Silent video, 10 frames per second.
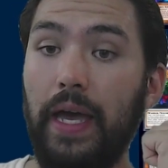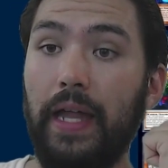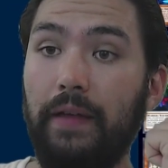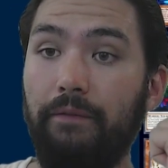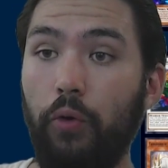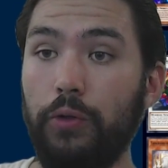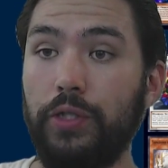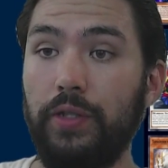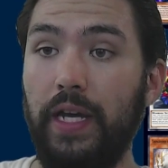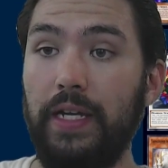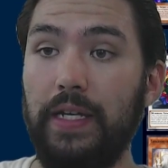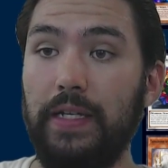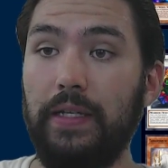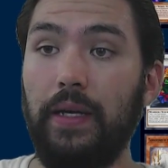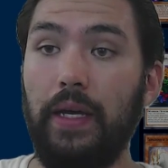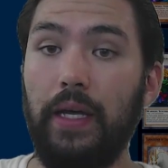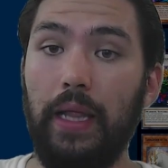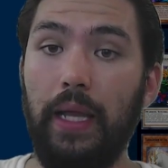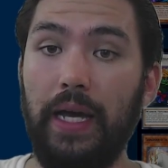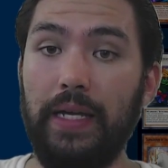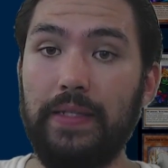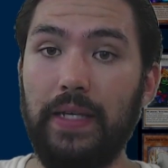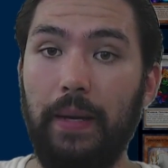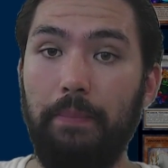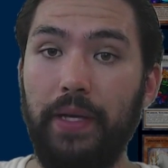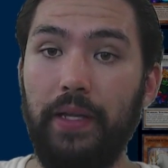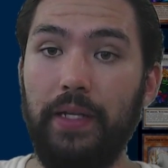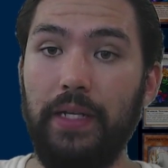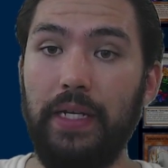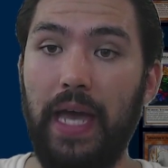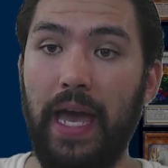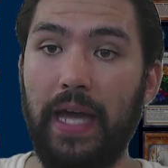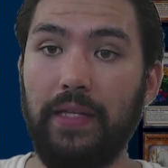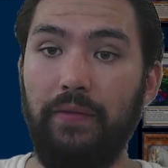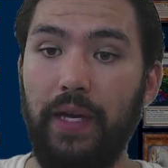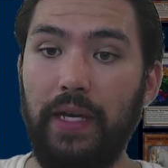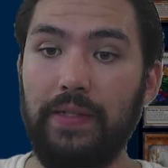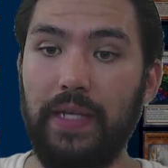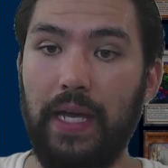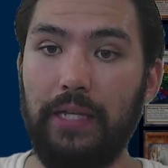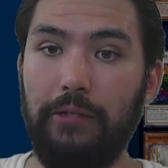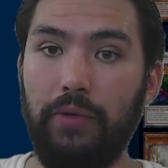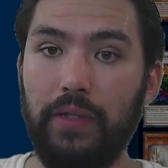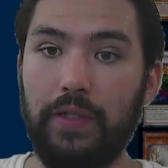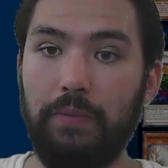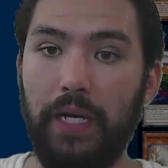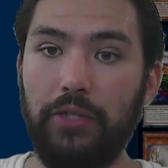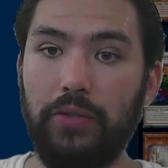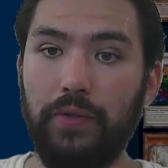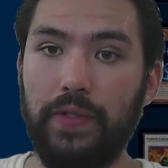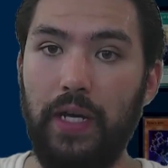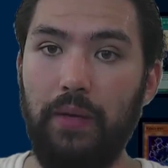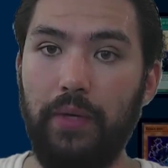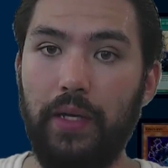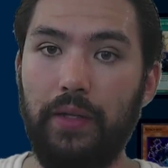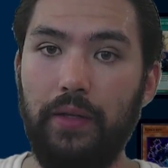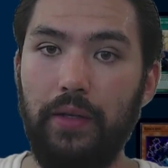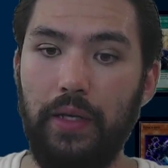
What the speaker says: and then Fortune Lady Light's ability activates, and you can special summon